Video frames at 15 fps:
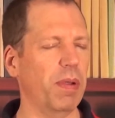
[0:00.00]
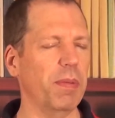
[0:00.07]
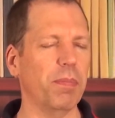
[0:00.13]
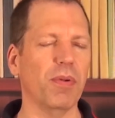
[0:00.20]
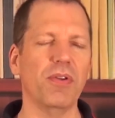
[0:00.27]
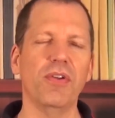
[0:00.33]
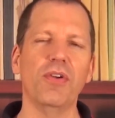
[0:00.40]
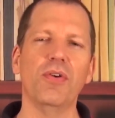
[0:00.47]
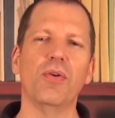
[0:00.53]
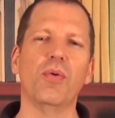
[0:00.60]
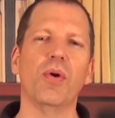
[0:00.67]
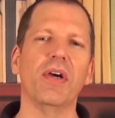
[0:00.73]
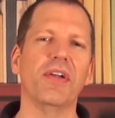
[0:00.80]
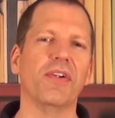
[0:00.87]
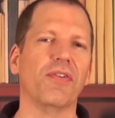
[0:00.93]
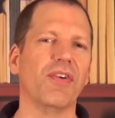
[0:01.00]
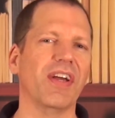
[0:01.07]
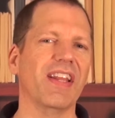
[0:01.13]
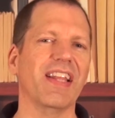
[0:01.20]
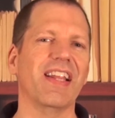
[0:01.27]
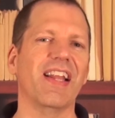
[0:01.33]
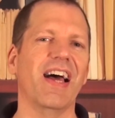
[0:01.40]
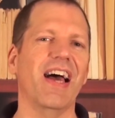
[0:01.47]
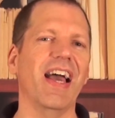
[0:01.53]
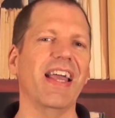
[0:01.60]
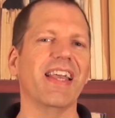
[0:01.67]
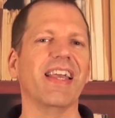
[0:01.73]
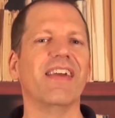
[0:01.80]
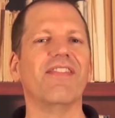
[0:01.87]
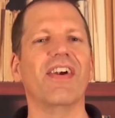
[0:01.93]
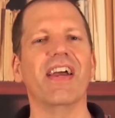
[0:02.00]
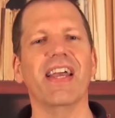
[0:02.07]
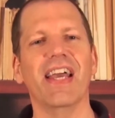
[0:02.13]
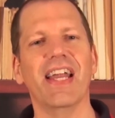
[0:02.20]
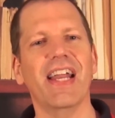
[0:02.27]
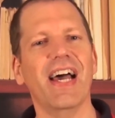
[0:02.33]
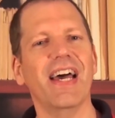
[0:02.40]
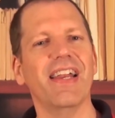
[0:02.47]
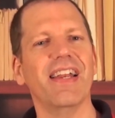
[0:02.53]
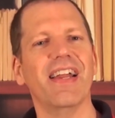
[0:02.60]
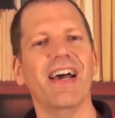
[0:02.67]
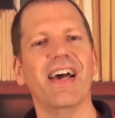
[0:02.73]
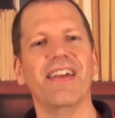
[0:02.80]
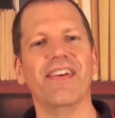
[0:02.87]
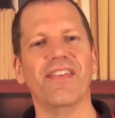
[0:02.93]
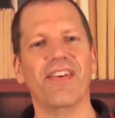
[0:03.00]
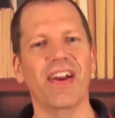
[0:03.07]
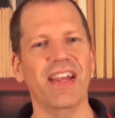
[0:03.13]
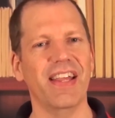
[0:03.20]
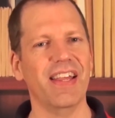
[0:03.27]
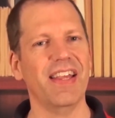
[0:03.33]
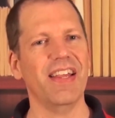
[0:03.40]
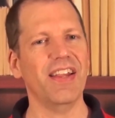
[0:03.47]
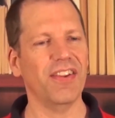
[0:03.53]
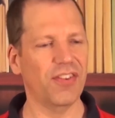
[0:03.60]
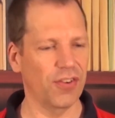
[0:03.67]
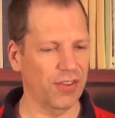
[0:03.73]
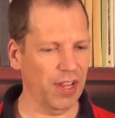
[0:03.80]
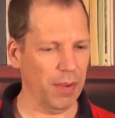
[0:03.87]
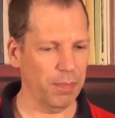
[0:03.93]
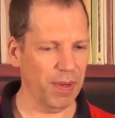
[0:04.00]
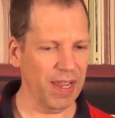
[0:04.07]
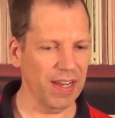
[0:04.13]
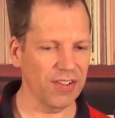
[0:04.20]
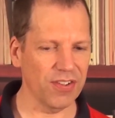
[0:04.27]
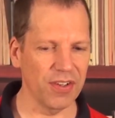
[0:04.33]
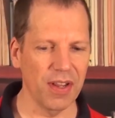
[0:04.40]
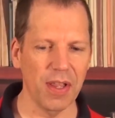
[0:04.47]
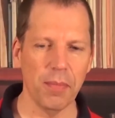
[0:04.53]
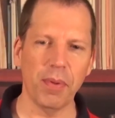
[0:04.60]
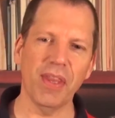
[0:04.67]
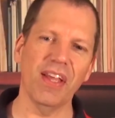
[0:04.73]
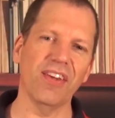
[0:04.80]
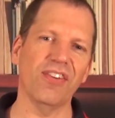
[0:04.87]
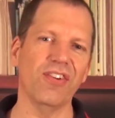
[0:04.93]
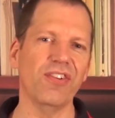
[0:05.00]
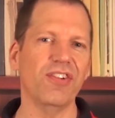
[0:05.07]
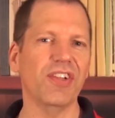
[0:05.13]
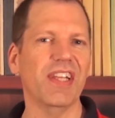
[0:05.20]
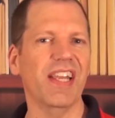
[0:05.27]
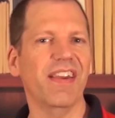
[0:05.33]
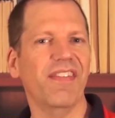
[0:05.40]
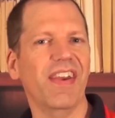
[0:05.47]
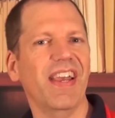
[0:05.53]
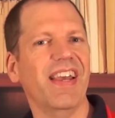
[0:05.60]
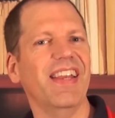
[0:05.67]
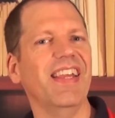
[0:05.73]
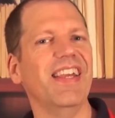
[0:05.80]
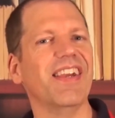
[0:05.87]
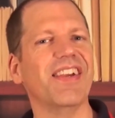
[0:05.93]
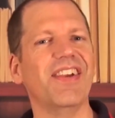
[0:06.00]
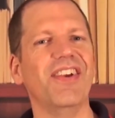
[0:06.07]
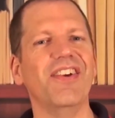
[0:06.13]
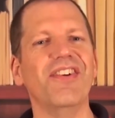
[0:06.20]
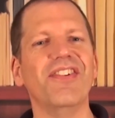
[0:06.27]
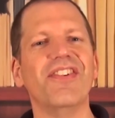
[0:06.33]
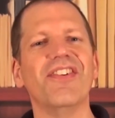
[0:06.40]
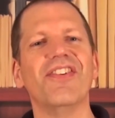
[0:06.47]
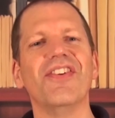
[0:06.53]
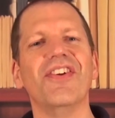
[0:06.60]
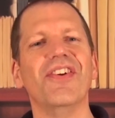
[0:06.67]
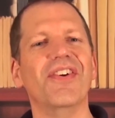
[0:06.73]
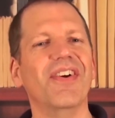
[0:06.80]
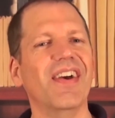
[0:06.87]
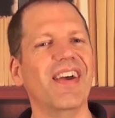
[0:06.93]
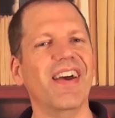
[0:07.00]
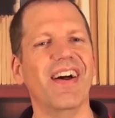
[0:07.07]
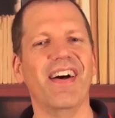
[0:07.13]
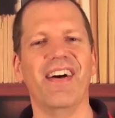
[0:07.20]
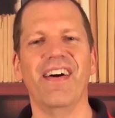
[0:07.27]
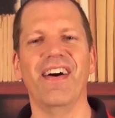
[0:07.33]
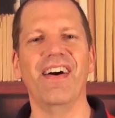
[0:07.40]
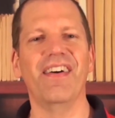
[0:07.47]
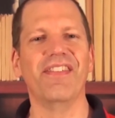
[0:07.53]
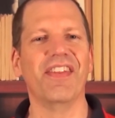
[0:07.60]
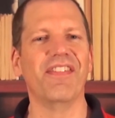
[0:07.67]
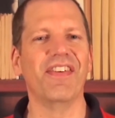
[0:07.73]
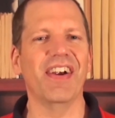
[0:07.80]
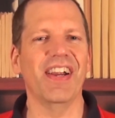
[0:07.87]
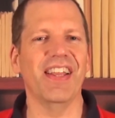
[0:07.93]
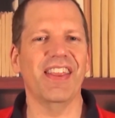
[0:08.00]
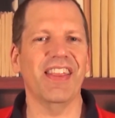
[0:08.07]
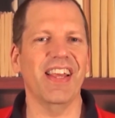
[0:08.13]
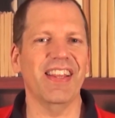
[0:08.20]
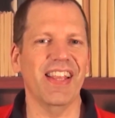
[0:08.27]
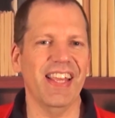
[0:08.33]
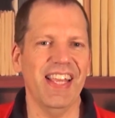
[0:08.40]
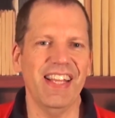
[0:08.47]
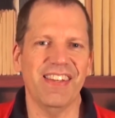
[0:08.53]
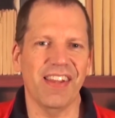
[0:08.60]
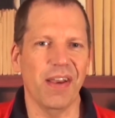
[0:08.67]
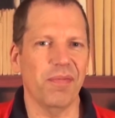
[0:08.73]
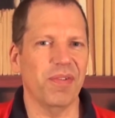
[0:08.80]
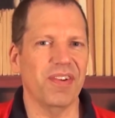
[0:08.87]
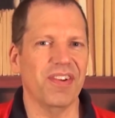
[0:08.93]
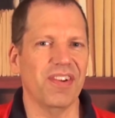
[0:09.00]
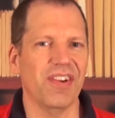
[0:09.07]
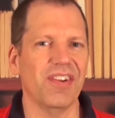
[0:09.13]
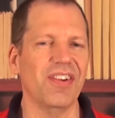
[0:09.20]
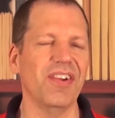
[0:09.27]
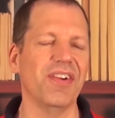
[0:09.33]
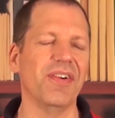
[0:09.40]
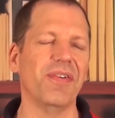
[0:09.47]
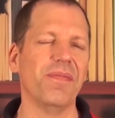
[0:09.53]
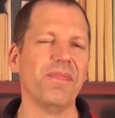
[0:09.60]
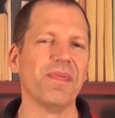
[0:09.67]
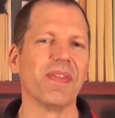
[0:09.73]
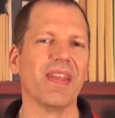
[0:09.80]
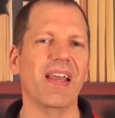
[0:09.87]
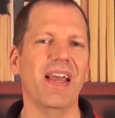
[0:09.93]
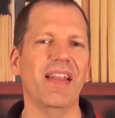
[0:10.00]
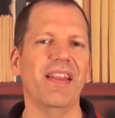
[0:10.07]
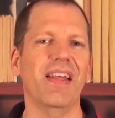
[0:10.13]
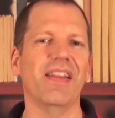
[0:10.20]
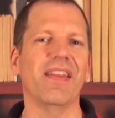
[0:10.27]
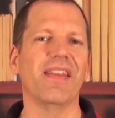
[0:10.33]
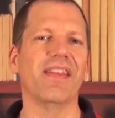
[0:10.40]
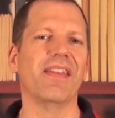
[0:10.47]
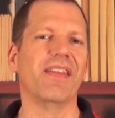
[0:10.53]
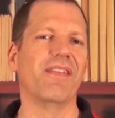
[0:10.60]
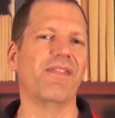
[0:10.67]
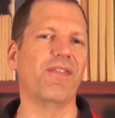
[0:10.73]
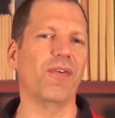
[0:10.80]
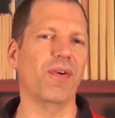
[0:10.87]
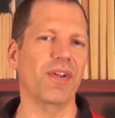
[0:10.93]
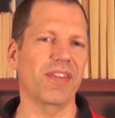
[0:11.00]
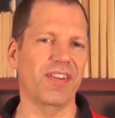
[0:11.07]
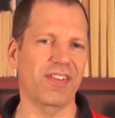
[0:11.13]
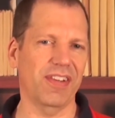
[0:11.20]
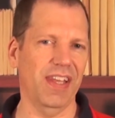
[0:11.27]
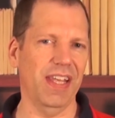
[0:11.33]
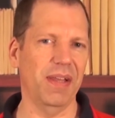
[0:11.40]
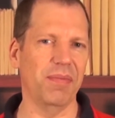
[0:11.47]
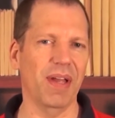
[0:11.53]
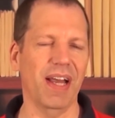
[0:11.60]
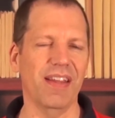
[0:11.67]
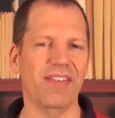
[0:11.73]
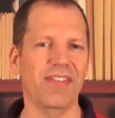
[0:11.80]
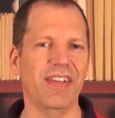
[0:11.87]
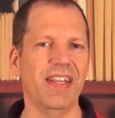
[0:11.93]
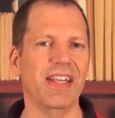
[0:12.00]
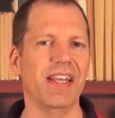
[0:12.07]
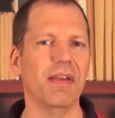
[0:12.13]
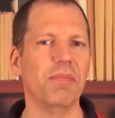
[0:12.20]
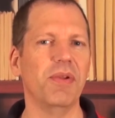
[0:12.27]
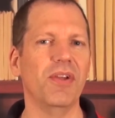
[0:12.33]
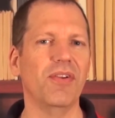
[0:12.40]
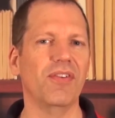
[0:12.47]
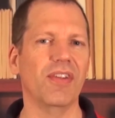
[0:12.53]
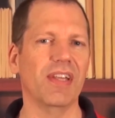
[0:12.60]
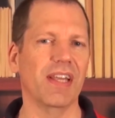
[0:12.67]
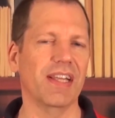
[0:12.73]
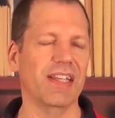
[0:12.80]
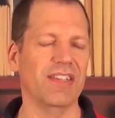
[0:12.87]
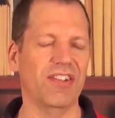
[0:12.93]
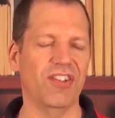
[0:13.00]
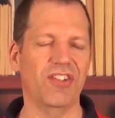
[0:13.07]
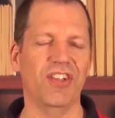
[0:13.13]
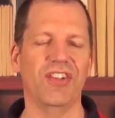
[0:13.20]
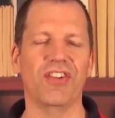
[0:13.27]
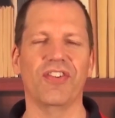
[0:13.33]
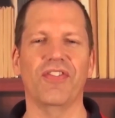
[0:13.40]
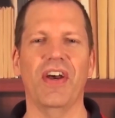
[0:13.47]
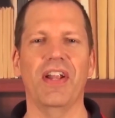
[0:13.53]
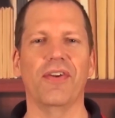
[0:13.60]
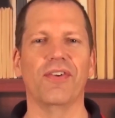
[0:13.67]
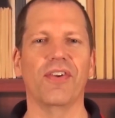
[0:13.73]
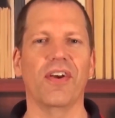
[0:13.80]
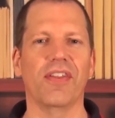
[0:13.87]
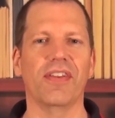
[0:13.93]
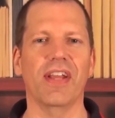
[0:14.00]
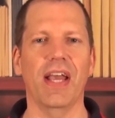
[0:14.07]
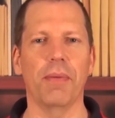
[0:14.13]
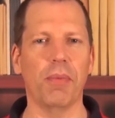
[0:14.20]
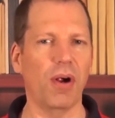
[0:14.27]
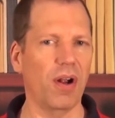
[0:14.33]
people knew what you're really like, and, right, and on and on, right? So temptation. But then as soon as you give in, he accuses you uh, of the very thing that he tempted you to do. And then the fourth scheme that I see him using against Jesus followers all the time